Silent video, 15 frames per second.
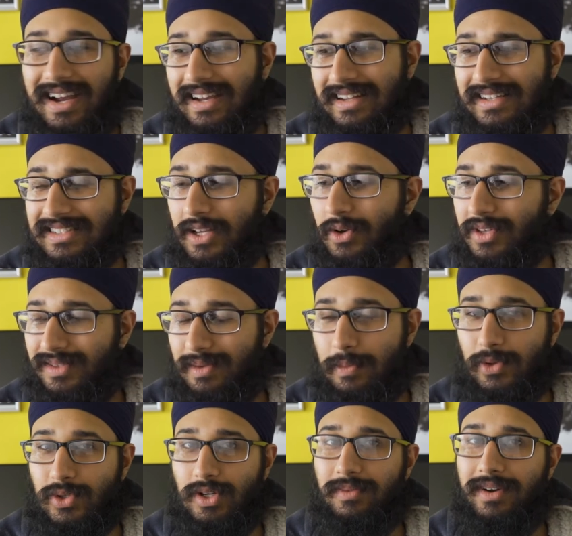And I see all these
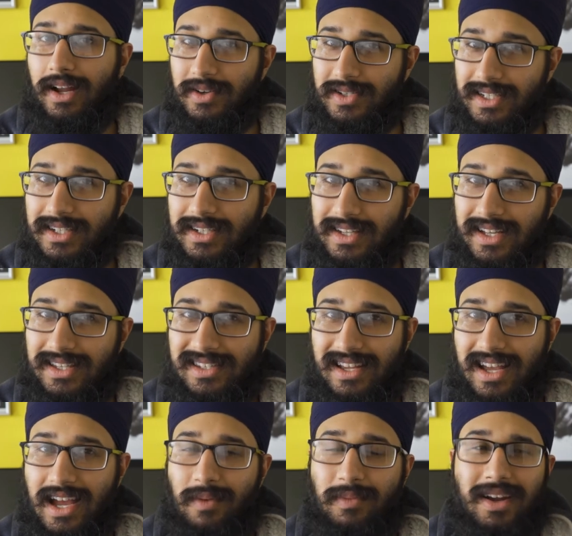people talking about how she did get
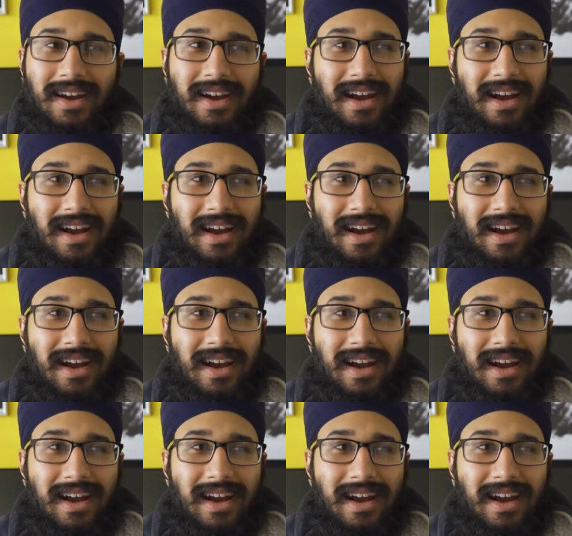stabbed.